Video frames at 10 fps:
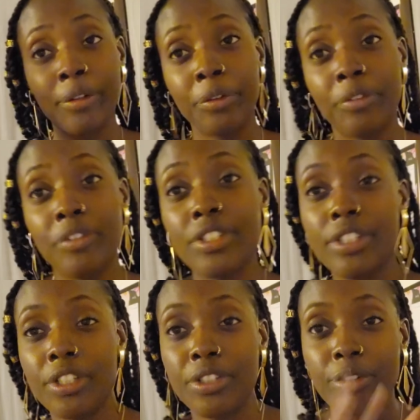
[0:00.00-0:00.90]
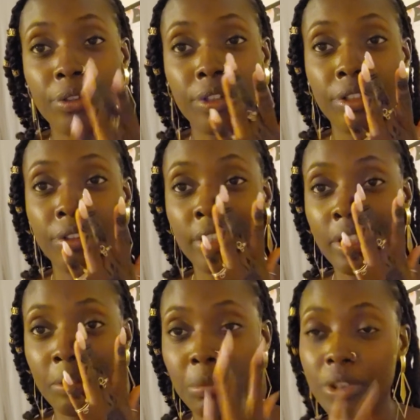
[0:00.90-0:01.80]
I don't know if this thing is crooked or
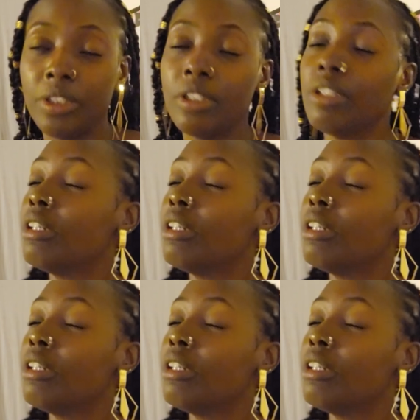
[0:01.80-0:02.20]
not, but